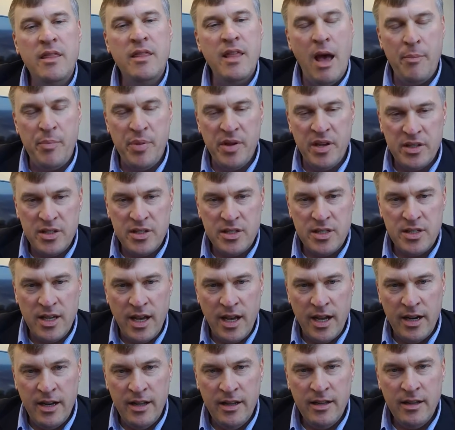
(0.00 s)
That being
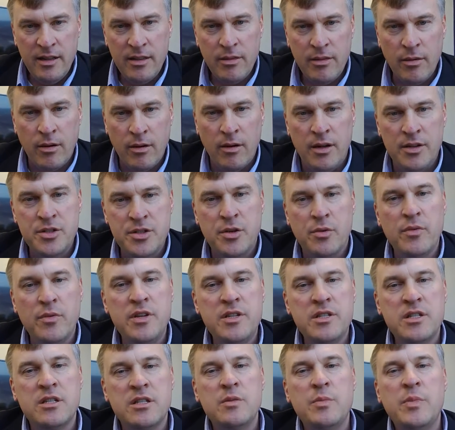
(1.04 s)
said, there are also
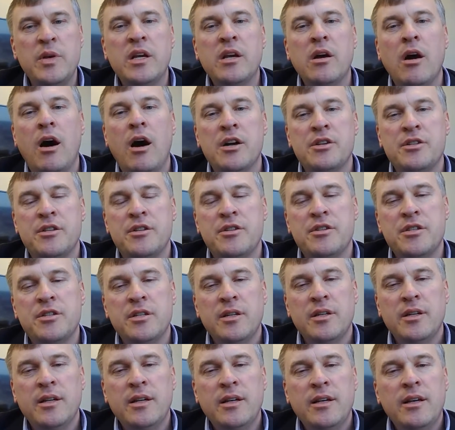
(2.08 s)
reasons to be
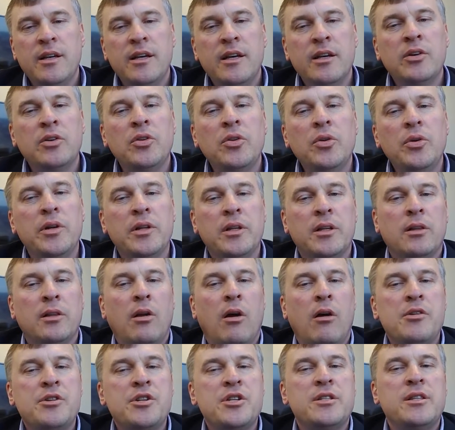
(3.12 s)
cautious, including the
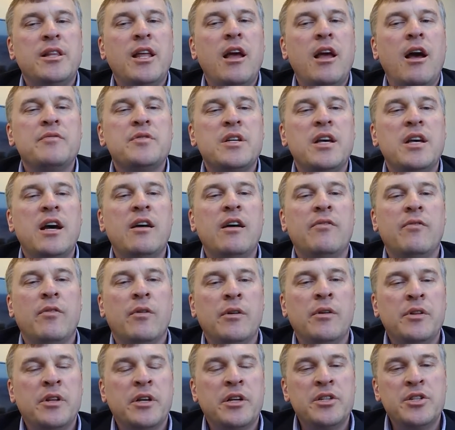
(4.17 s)
largest layoffs
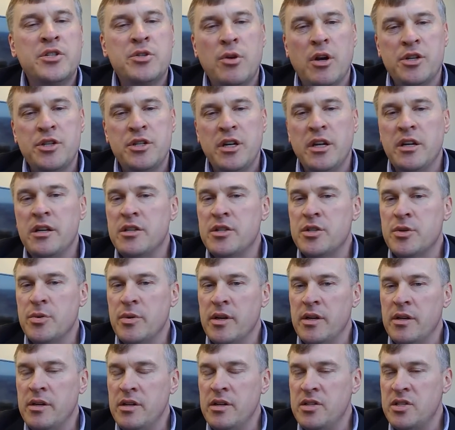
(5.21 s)
ever in the construction
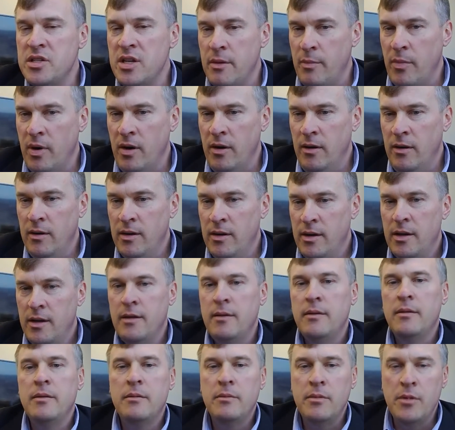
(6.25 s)
industry in December.
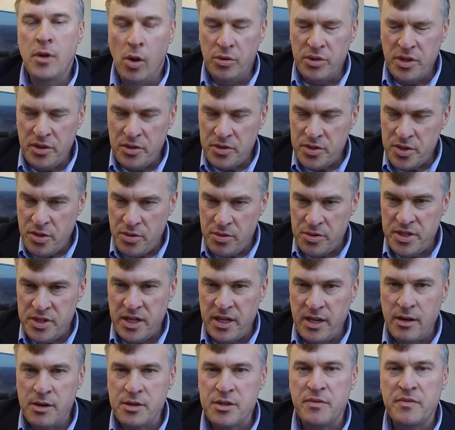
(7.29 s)
Note that there's
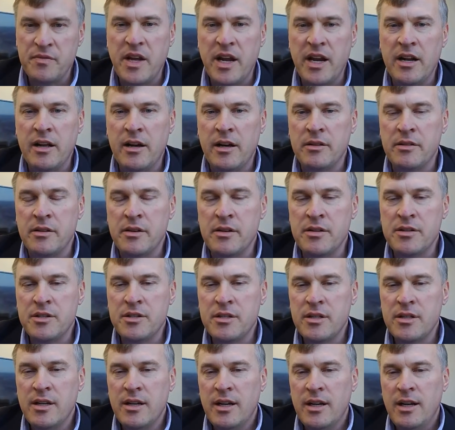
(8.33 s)
13 years of data on
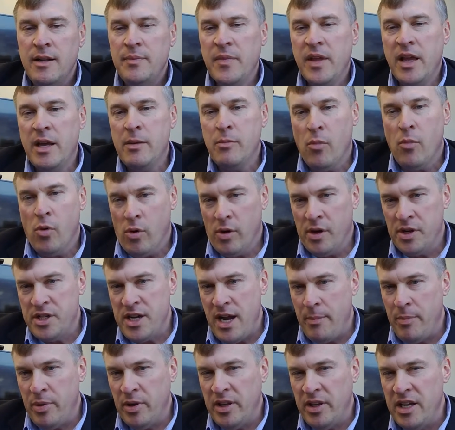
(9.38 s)
this. And mortgage
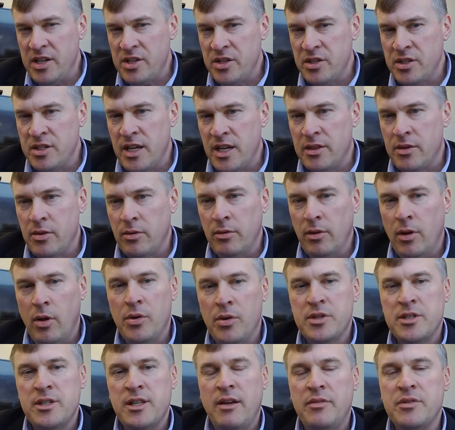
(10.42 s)
applications at their
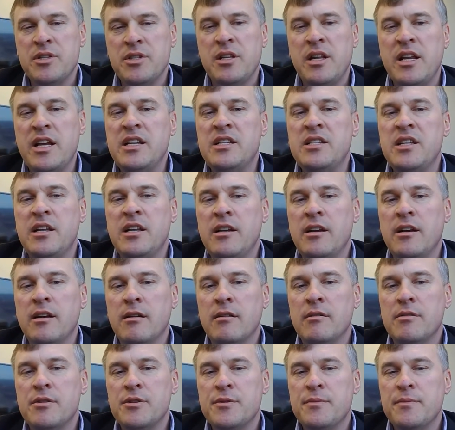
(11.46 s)
lowest levels in 18
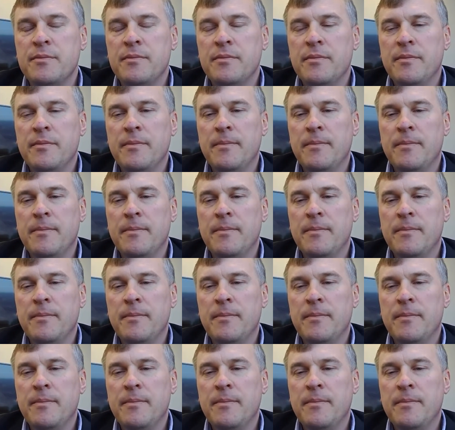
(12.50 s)
years.